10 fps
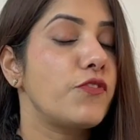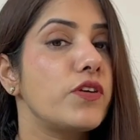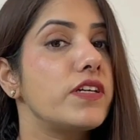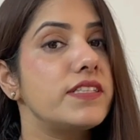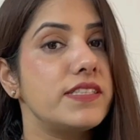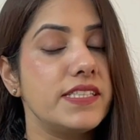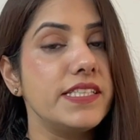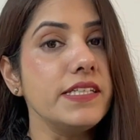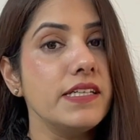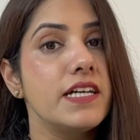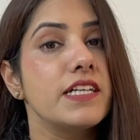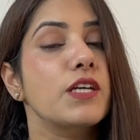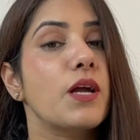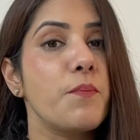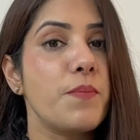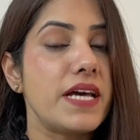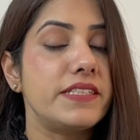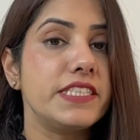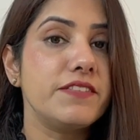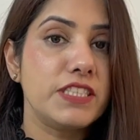For early, the
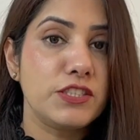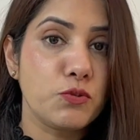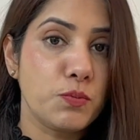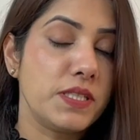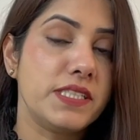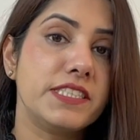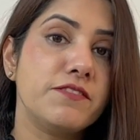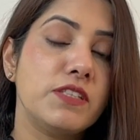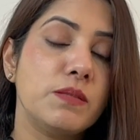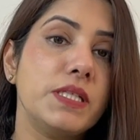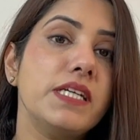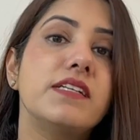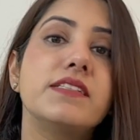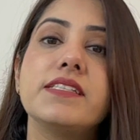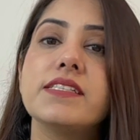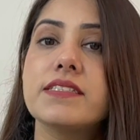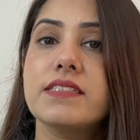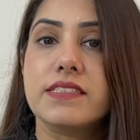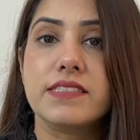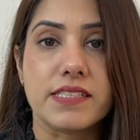comparative and superlative will be earlier,
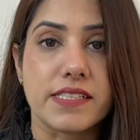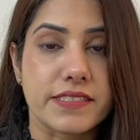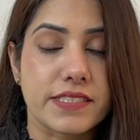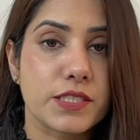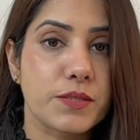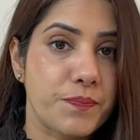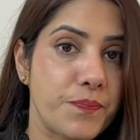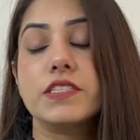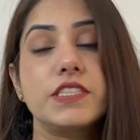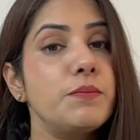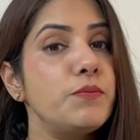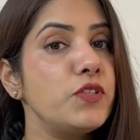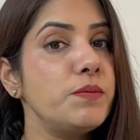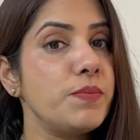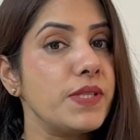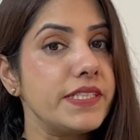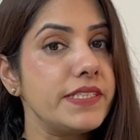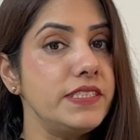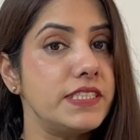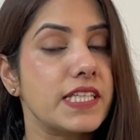earliest. Simran
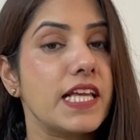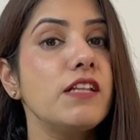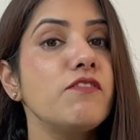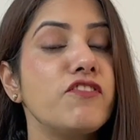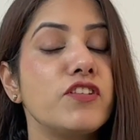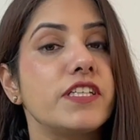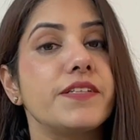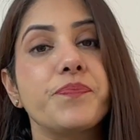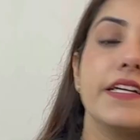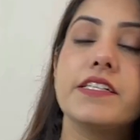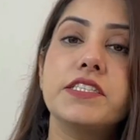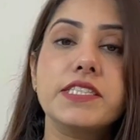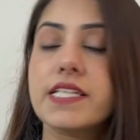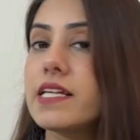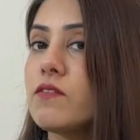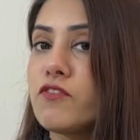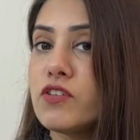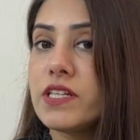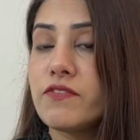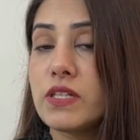played skillfully. Here,
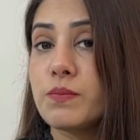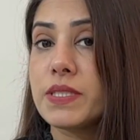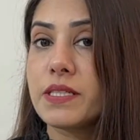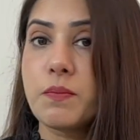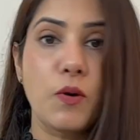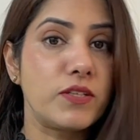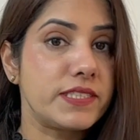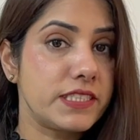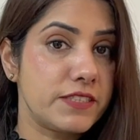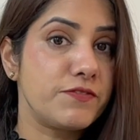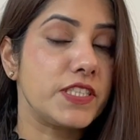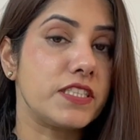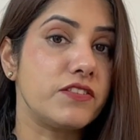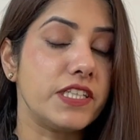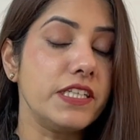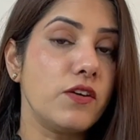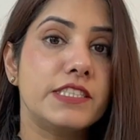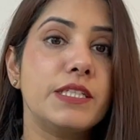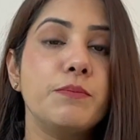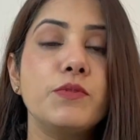skillfully will be the positive degree.
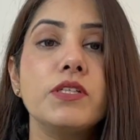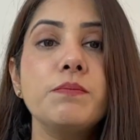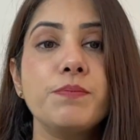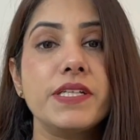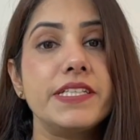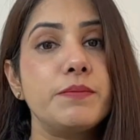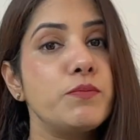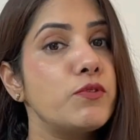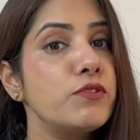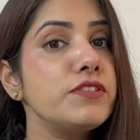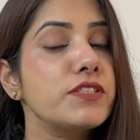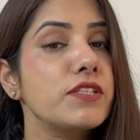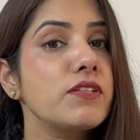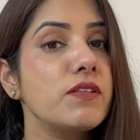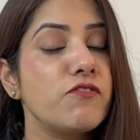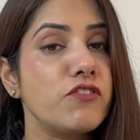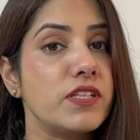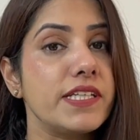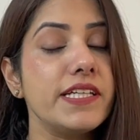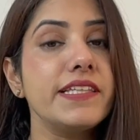Simran played more
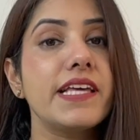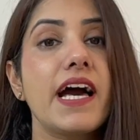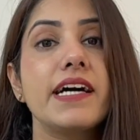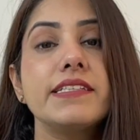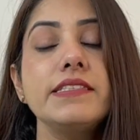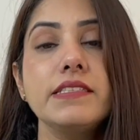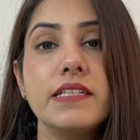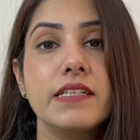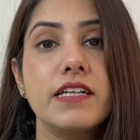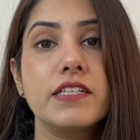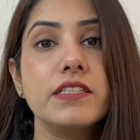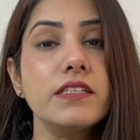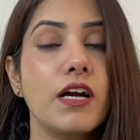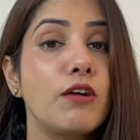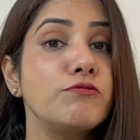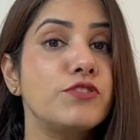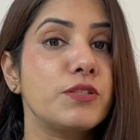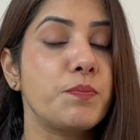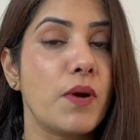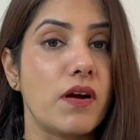skillfully than her
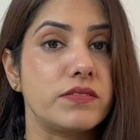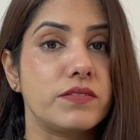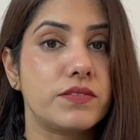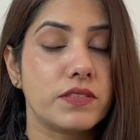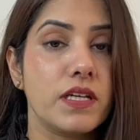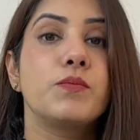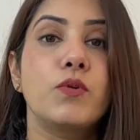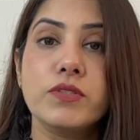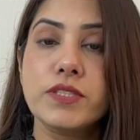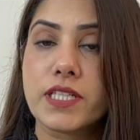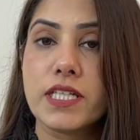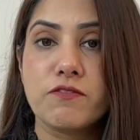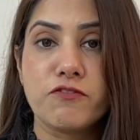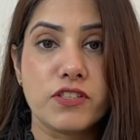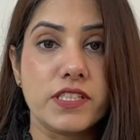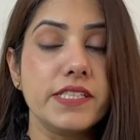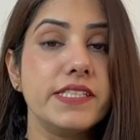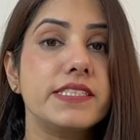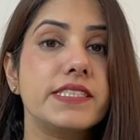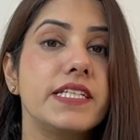counterparts. More
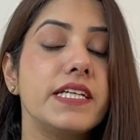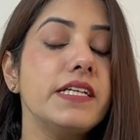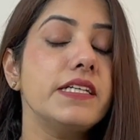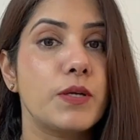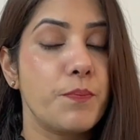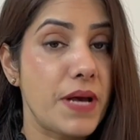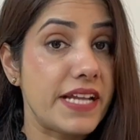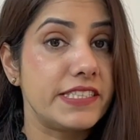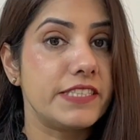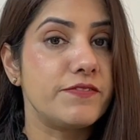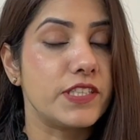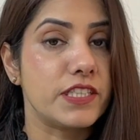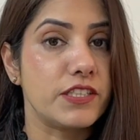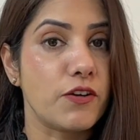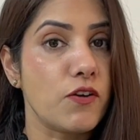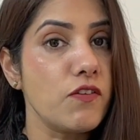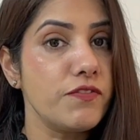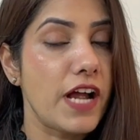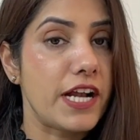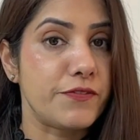skillfully is the comparative degree of
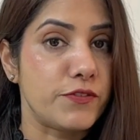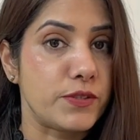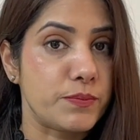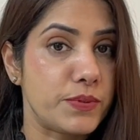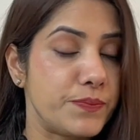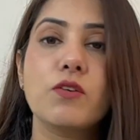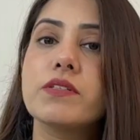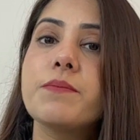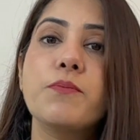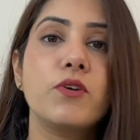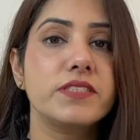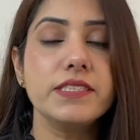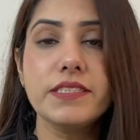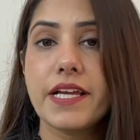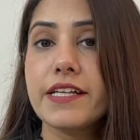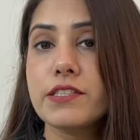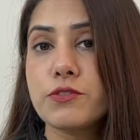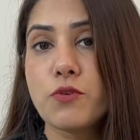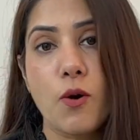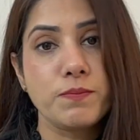adverb. Now, important thing
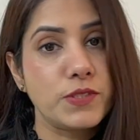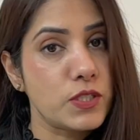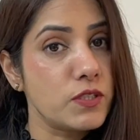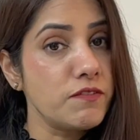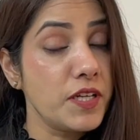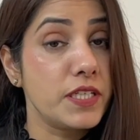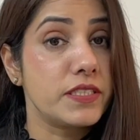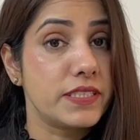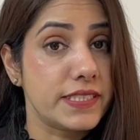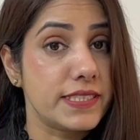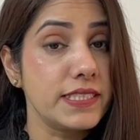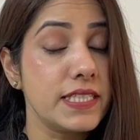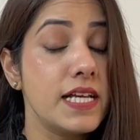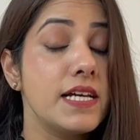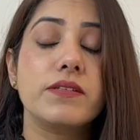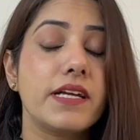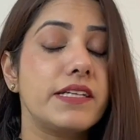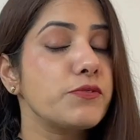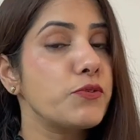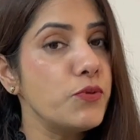to observe here is
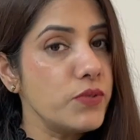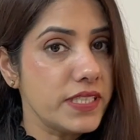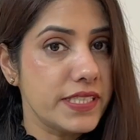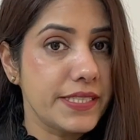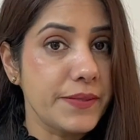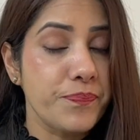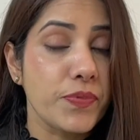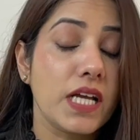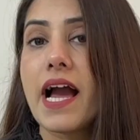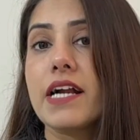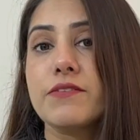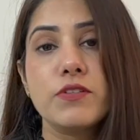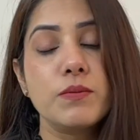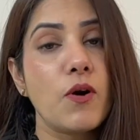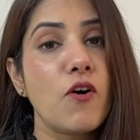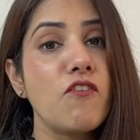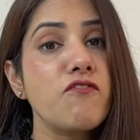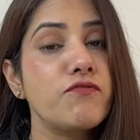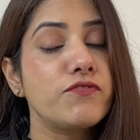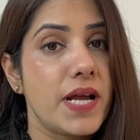that only adverb of
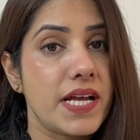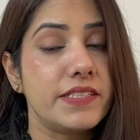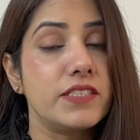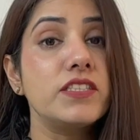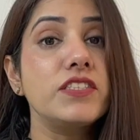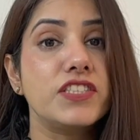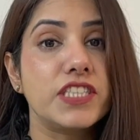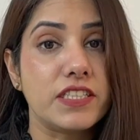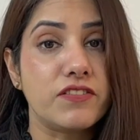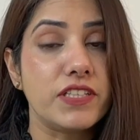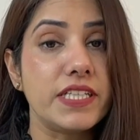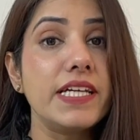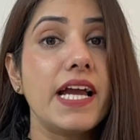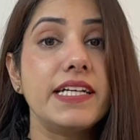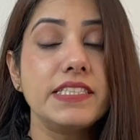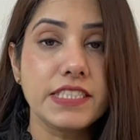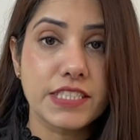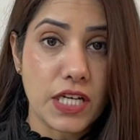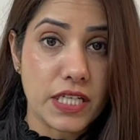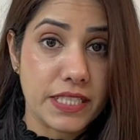manner, degree, and
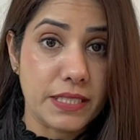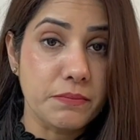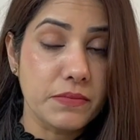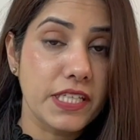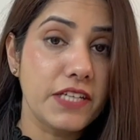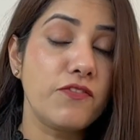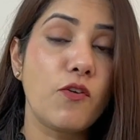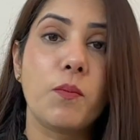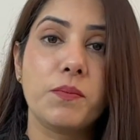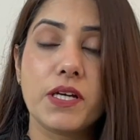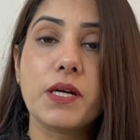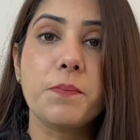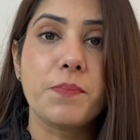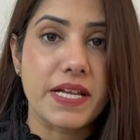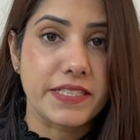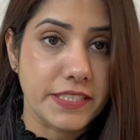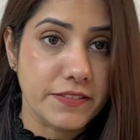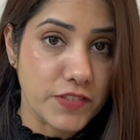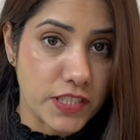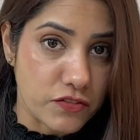time, they form the
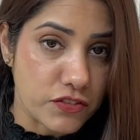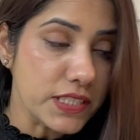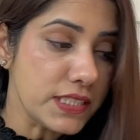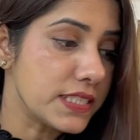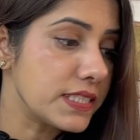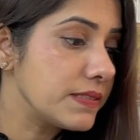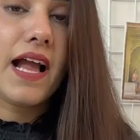comparative degrees.